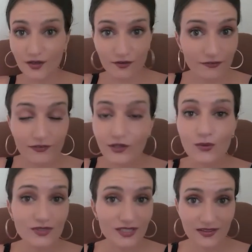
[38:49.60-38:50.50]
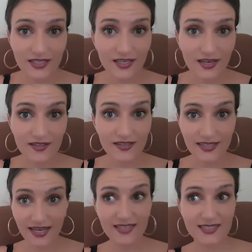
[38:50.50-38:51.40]
float in the air.
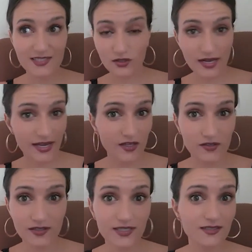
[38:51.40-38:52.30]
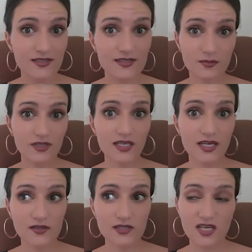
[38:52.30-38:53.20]
Again, so you're anchoring it to something
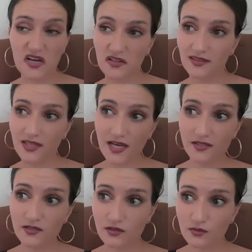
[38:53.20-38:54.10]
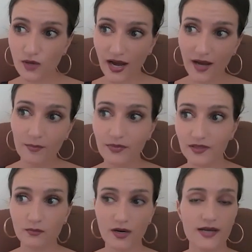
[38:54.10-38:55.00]
else, saying, unless you
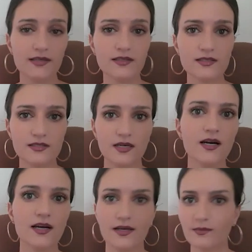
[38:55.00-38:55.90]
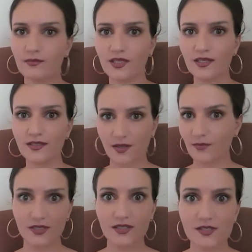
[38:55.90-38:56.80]
happen by this time,
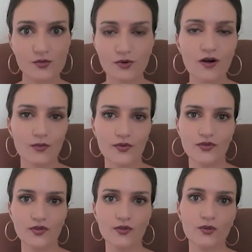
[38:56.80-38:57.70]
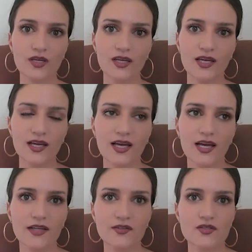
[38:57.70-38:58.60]
something is wrong with you.
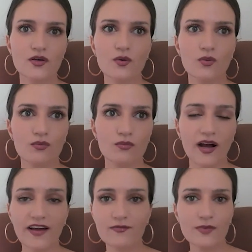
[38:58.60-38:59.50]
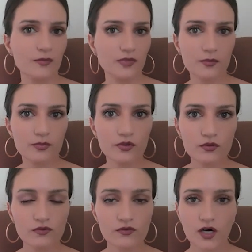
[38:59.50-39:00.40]
And so I've met
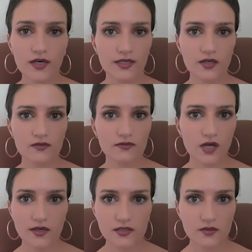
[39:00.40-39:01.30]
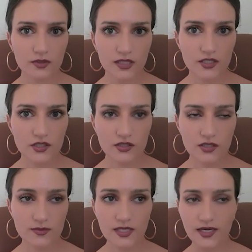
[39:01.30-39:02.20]
people who've gotten out of toxic
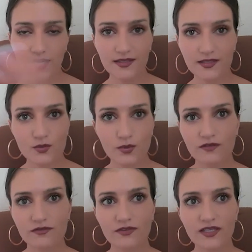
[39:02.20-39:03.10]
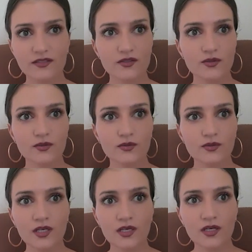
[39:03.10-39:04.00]
relationships. Like I had this one friend
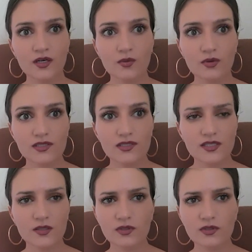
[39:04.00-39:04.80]
who was in a